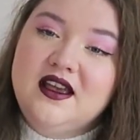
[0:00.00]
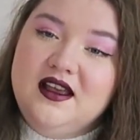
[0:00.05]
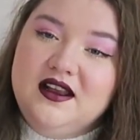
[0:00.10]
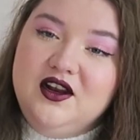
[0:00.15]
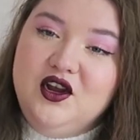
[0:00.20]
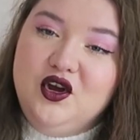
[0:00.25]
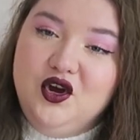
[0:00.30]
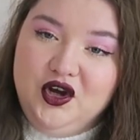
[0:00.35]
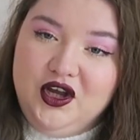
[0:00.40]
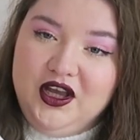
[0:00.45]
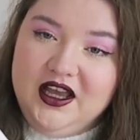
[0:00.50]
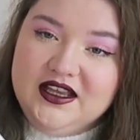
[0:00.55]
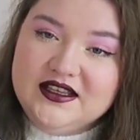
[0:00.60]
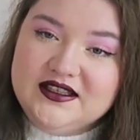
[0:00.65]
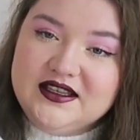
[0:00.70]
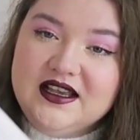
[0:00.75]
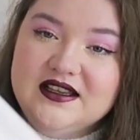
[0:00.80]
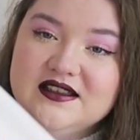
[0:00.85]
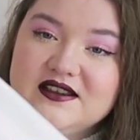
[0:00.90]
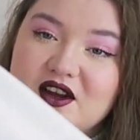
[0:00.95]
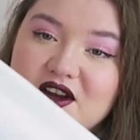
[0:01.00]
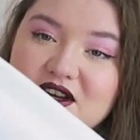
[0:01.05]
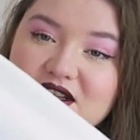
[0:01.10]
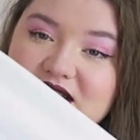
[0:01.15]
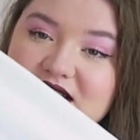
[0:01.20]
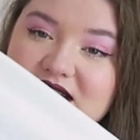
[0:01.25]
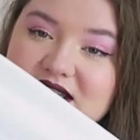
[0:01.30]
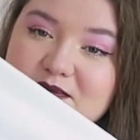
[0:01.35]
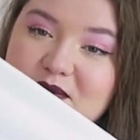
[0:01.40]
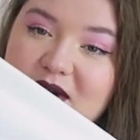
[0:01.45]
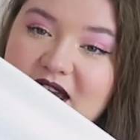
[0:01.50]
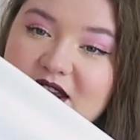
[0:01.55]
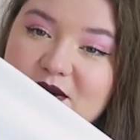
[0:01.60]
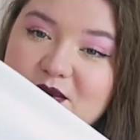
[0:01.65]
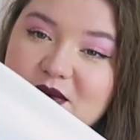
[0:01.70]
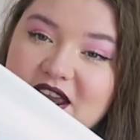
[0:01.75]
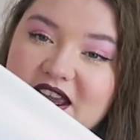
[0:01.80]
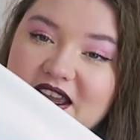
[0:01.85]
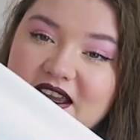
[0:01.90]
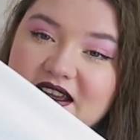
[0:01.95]
look it says 90s
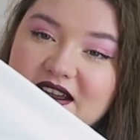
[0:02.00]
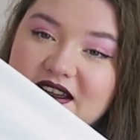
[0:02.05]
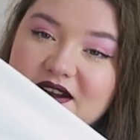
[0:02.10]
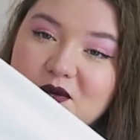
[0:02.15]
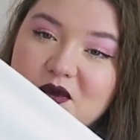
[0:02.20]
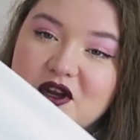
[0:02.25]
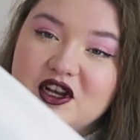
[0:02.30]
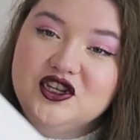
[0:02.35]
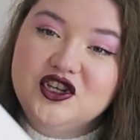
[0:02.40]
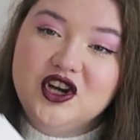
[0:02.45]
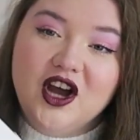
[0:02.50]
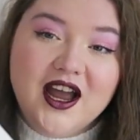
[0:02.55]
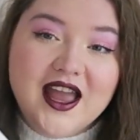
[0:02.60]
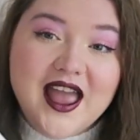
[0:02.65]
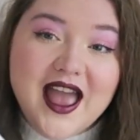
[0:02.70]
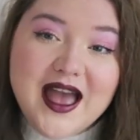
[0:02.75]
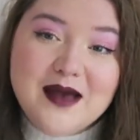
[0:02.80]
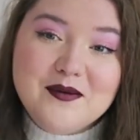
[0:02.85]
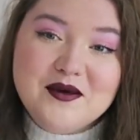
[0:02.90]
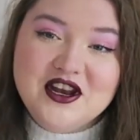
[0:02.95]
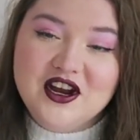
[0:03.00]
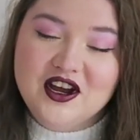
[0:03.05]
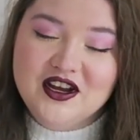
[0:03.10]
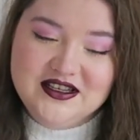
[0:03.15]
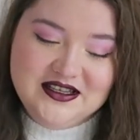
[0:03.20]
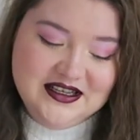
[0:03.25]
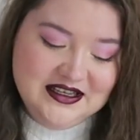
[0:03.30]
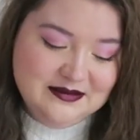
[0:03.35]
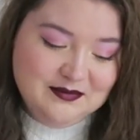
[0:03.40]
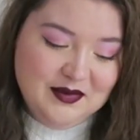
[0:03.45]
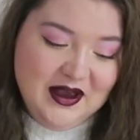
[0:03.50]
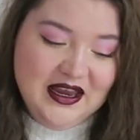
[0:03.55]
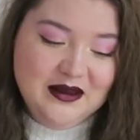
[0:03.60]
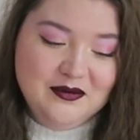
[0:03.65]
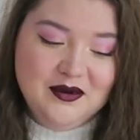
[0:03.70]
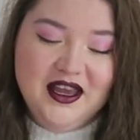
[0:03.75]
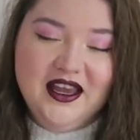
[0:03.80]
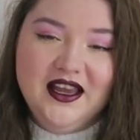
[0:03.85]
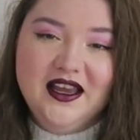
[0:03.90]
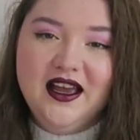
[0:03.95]
baby which i am a 90s
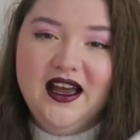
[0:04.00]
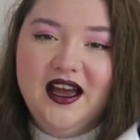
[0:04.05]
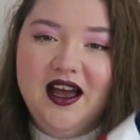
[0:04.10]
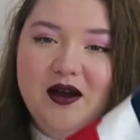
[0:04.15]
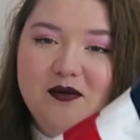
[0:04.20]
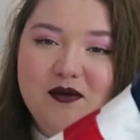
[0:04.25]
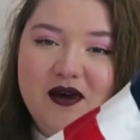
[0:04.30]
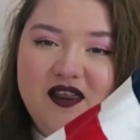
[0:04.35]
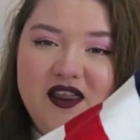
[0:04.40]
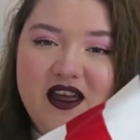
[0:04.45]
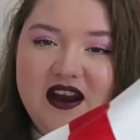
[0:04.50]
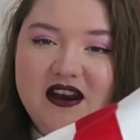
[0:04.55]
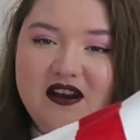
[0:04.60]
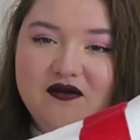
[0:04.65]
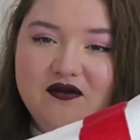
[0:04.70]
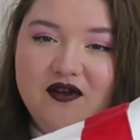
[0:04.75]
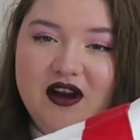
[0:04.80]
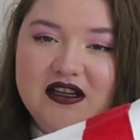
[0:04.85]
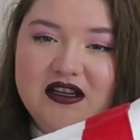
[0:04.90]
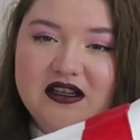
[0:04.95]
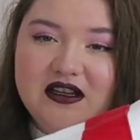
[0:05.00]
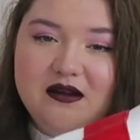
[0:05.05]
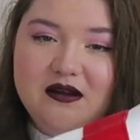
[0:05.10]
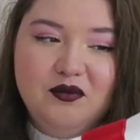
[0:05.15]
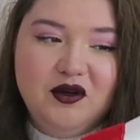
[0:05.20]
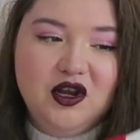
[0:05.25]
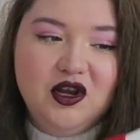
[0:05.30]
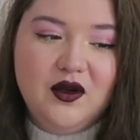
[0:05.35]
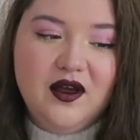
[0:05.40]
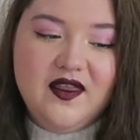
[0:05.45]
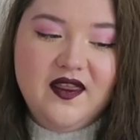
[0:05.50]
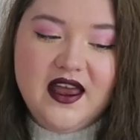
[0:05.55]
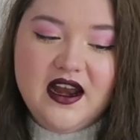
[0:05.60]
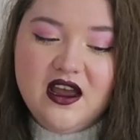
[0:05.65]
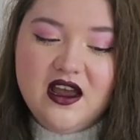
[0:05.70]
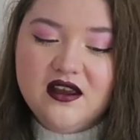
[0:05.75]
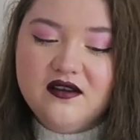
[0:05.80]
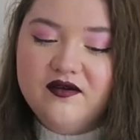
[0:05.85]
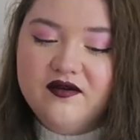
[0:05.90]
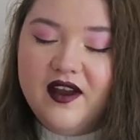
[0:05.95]
baby um, and then the red and the blue and they're
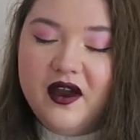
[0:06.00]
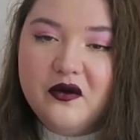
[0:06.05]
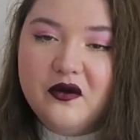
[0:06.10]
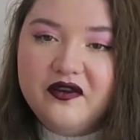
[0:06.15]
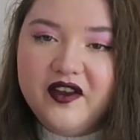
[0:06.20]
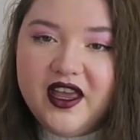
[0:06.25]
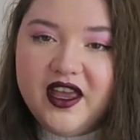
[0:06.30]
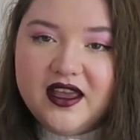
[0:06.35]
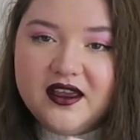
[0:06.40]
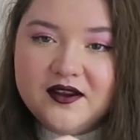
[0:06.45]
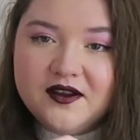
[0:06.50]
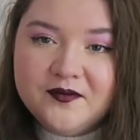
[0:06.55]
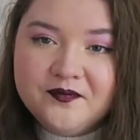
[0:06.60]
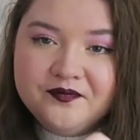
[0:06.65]
like velvet